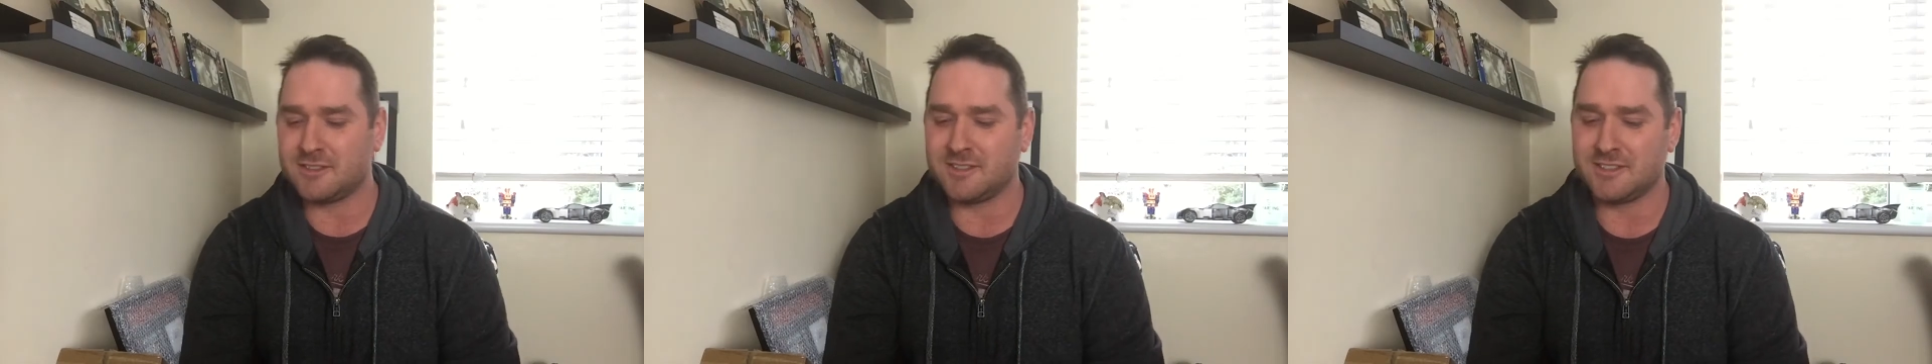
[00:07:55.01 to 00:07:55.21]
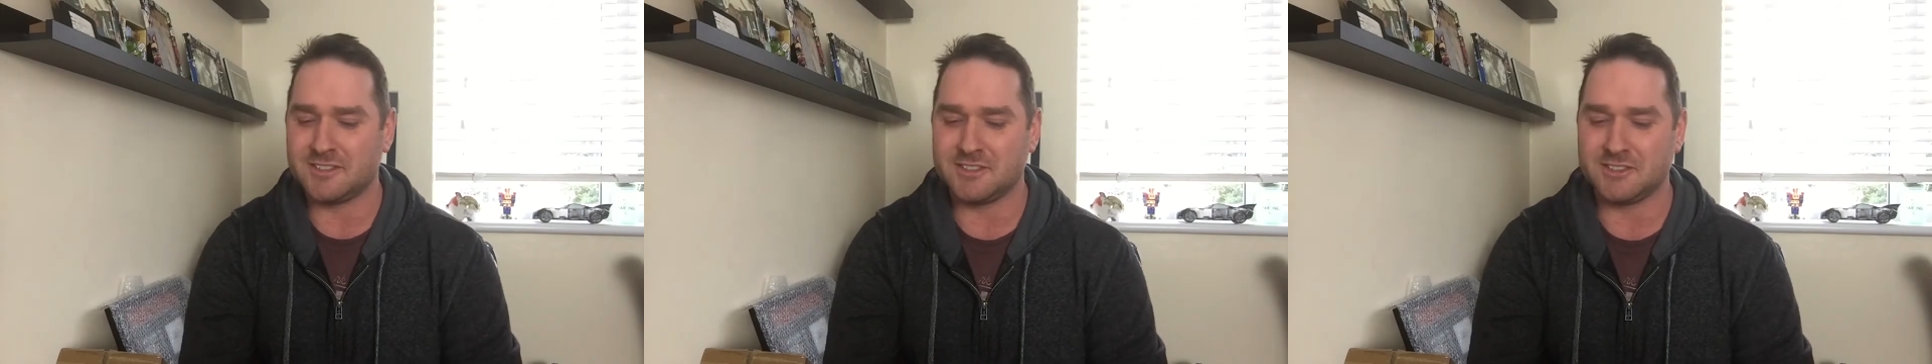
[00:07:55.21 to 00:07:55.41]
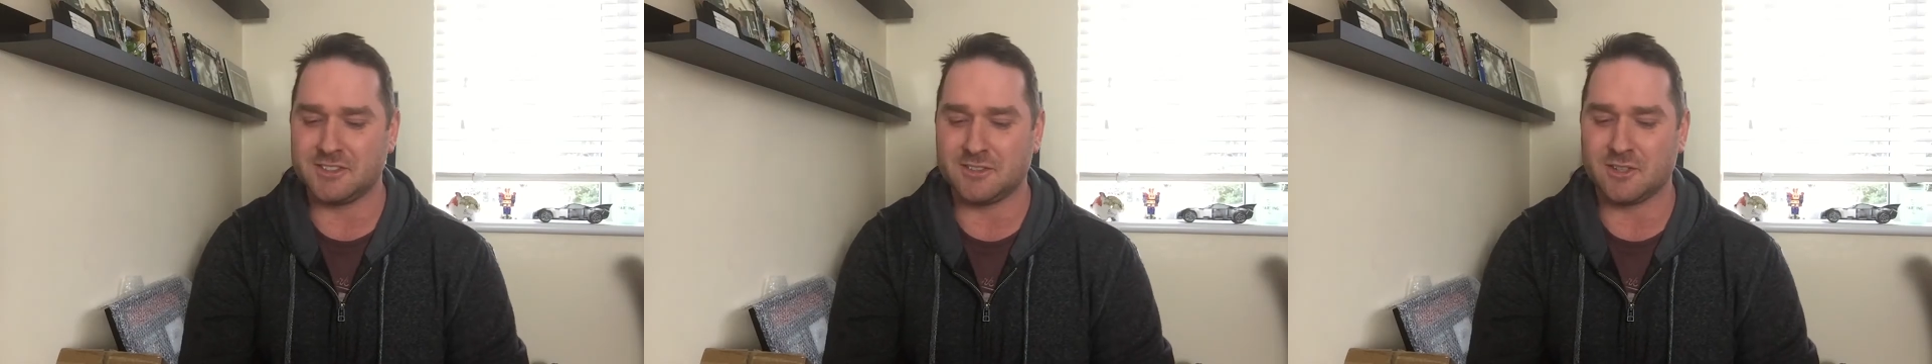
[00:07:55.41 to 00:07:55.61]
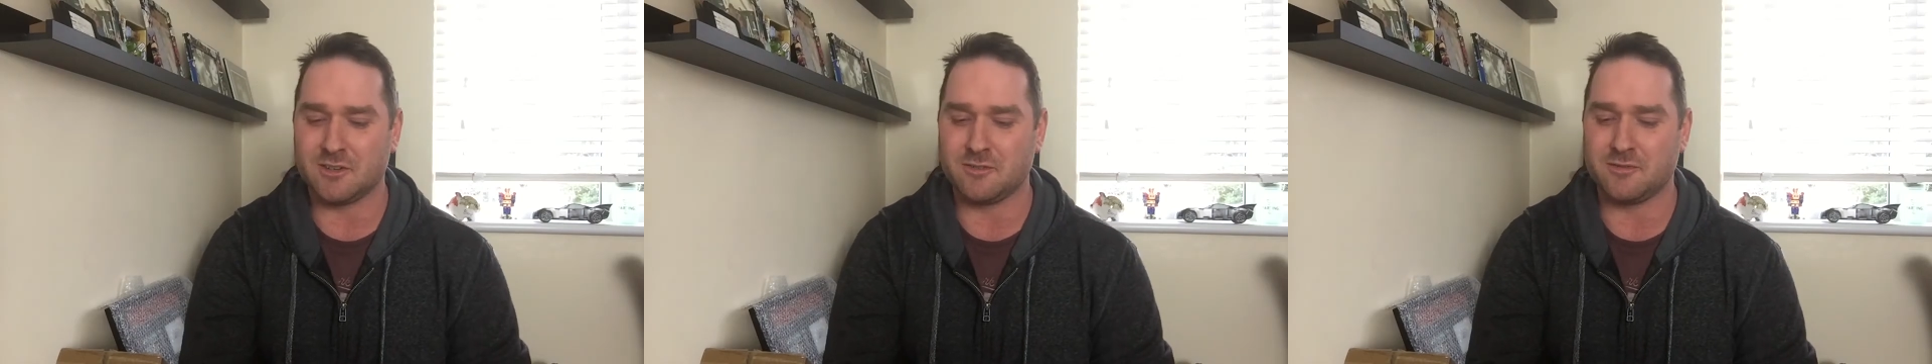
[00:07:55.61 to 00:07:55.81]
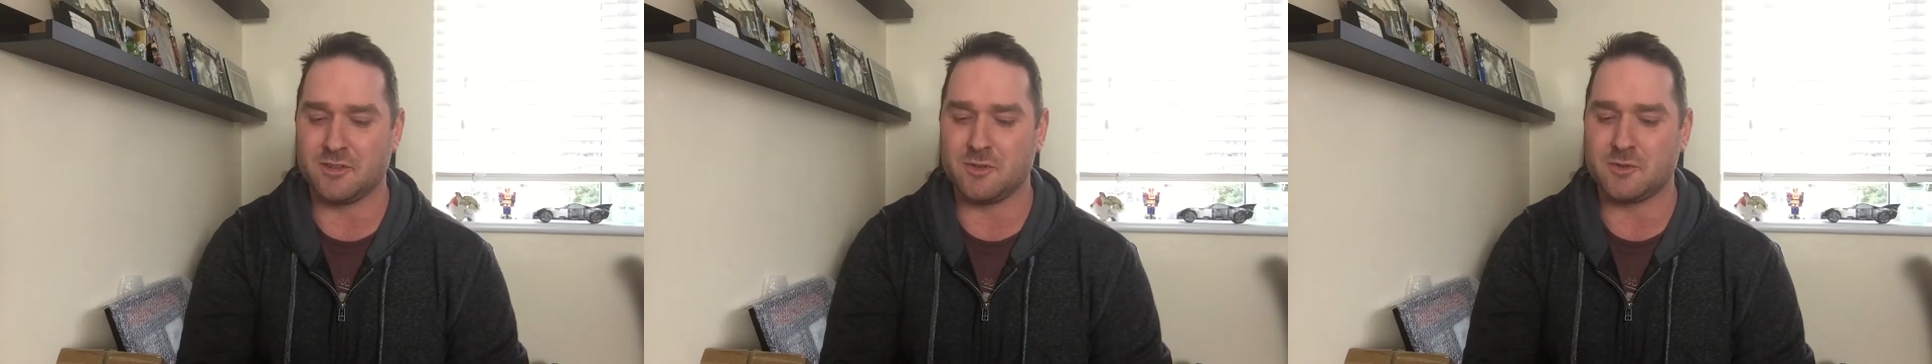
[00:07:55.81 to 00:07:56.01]
She's got a
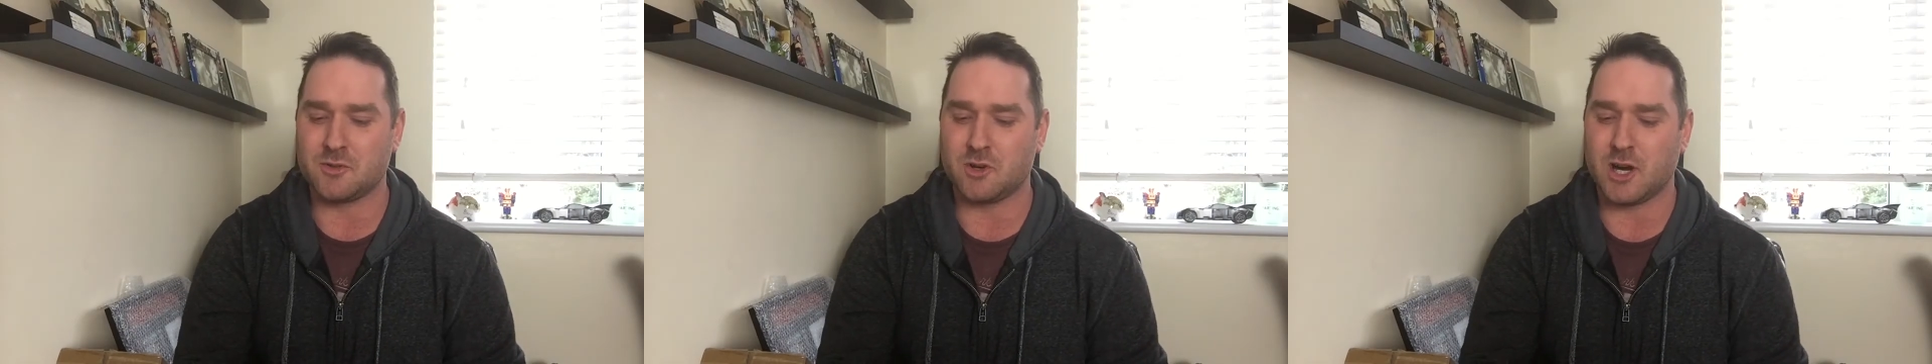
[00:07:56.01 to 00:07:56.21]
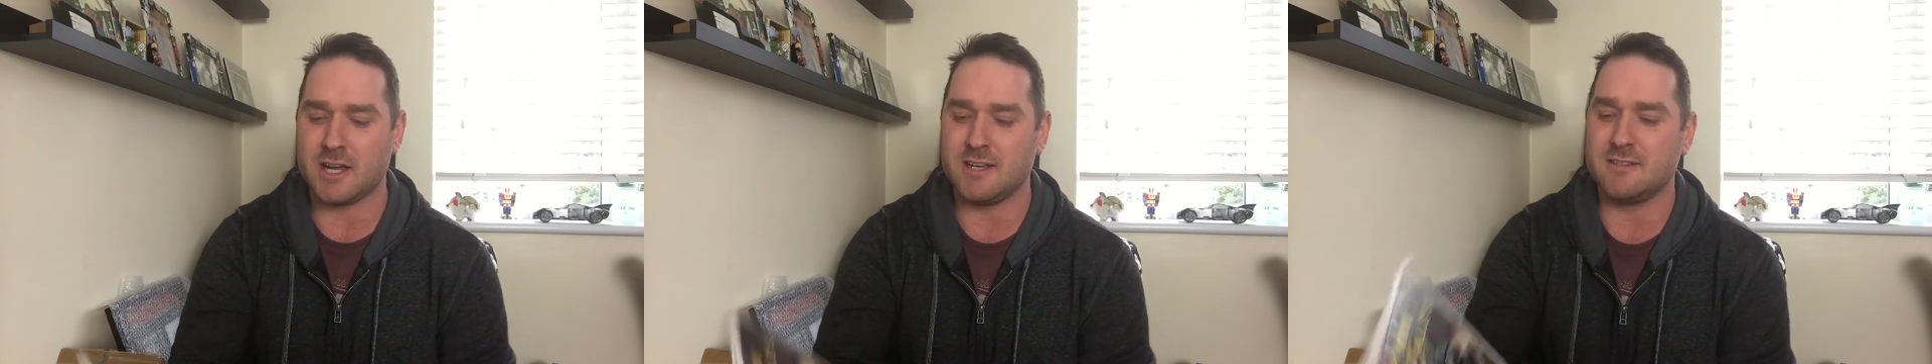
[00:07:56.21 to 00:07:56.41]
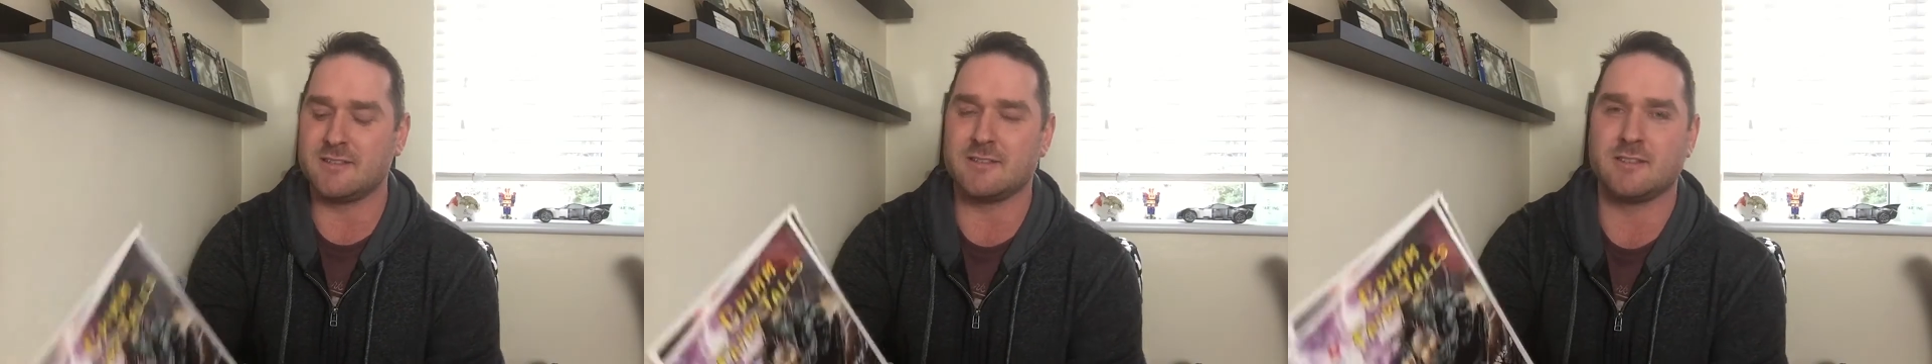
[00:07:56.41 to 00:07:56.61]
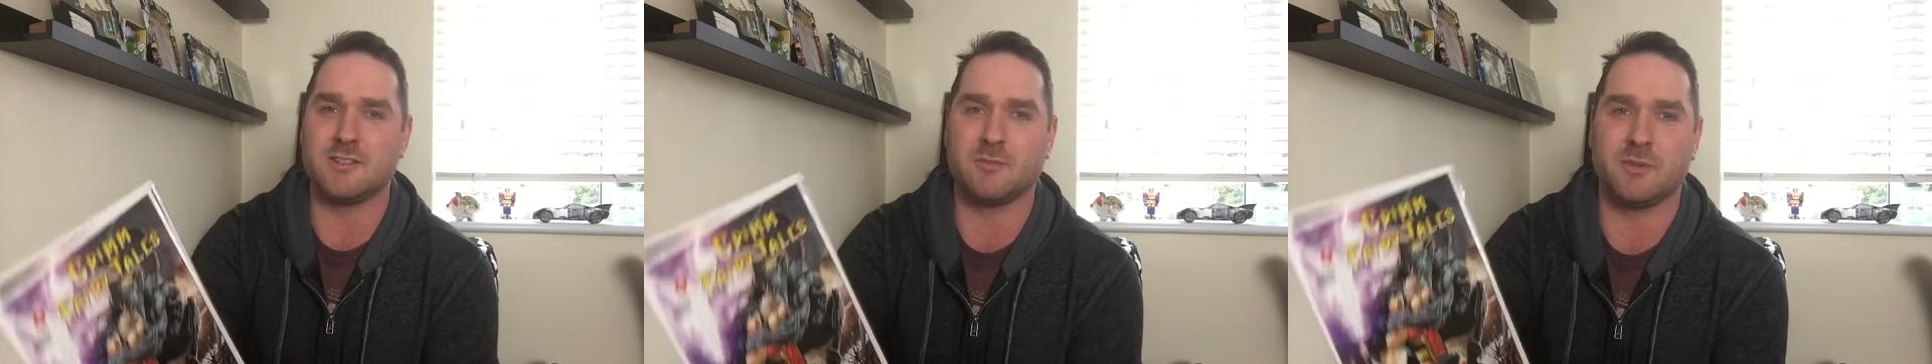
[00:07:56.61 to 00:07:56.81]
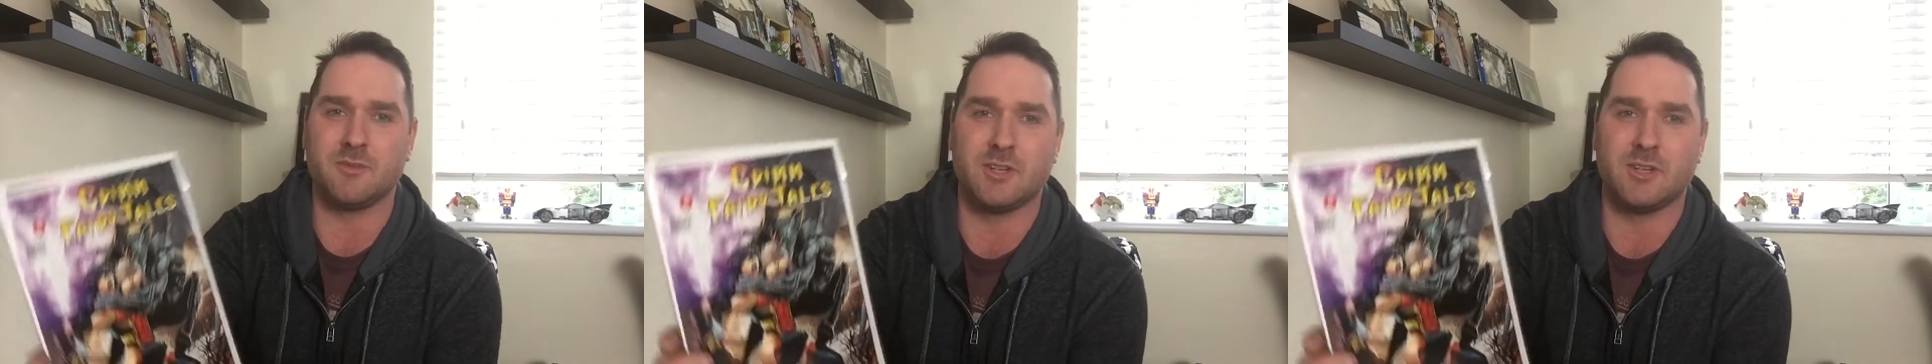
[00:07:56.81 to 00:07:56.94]
few trades that she's been really